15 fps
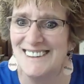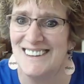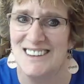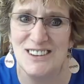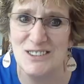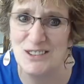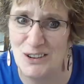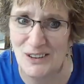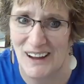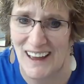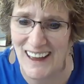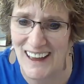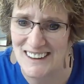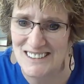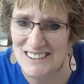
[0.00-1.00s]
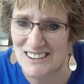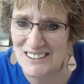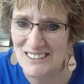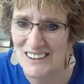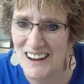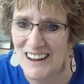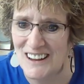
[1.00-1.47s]
You knew I had to,
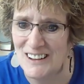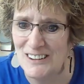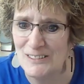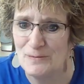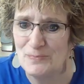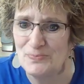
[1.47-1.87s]
right?